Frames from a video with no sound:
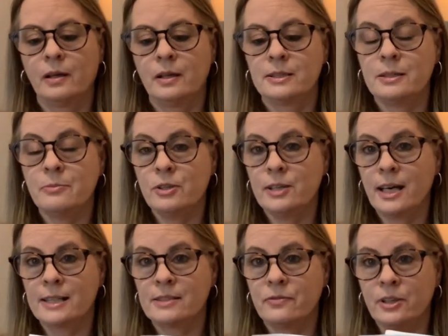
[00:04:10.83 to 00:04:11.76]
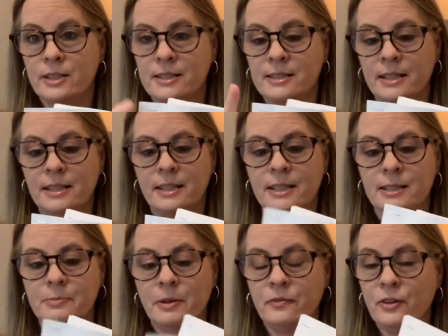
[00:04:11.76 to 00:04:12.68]
Some of you guys have already seen
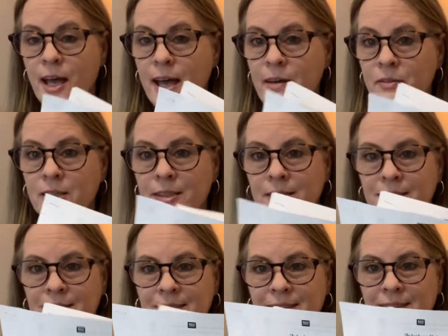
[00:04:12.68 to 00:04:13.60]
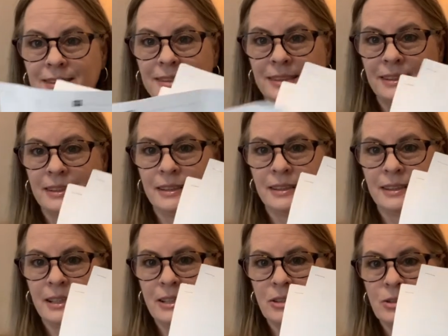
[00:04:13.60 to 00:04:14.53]
this, but if you haven't,
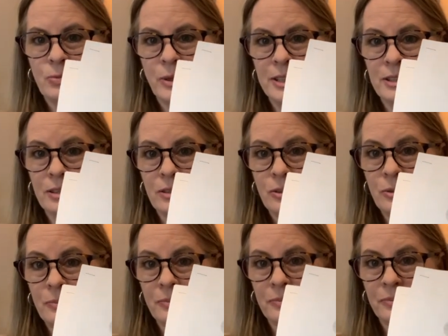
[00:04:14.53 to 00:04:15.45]
there's week two.